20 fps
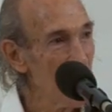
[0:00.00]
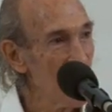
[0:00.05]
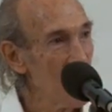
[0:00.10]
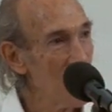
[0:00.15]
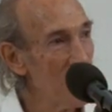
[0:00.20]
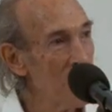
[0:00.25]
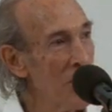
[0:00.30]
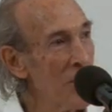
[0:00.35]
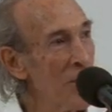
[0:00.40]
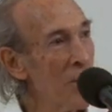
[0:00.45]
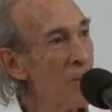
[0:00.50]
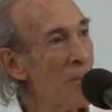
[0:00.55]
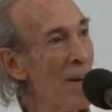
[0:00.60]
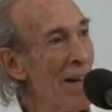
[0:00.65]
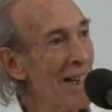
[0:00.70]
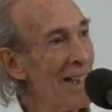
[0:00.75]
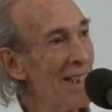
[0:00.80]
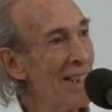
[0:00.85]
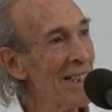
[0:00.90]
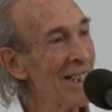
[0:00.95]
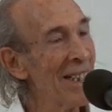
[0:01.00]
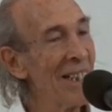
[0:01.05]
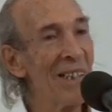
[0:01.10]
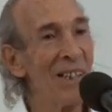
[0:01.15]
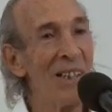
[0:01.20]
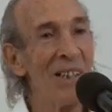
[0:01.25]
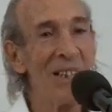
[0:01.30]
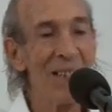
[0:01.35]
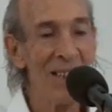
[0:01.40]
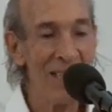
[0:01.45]
To bring you back a little
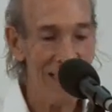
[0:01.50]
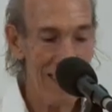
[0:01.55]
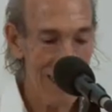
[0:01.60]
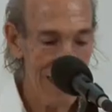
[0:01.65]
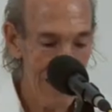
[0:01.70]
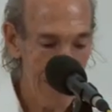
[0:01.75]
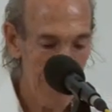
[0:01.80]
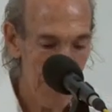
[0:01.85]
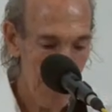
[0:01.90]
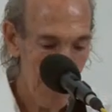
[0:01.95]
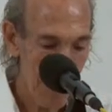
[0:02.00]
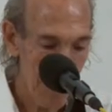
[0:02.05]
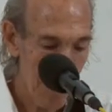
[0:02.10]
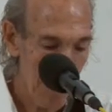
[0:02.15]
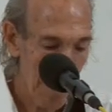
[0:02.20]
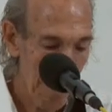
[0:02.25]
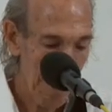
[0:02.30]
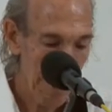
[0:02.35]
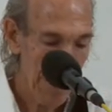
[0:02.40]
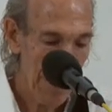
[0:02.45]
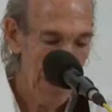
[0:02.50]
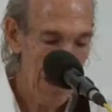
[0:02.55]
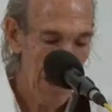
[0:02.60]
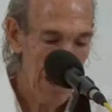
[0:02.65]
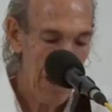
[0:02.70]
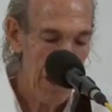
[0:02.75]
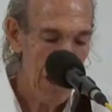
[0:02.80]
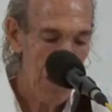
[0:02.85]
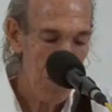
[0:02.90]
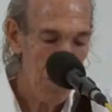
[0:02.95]
earlier,
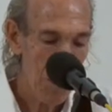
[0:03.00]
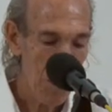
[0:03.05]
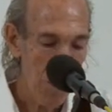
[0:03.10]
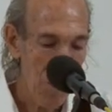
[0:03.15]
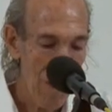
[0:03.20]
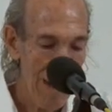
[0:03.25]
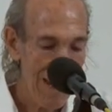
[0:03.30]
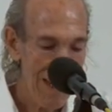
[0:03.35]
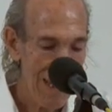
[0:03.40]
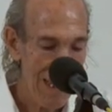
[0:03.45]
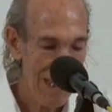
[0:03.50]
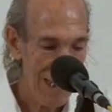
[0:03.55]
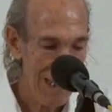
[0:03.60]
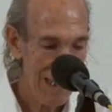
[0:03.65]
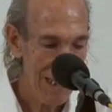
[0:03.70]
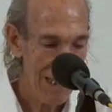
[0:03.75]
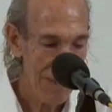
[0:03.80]
when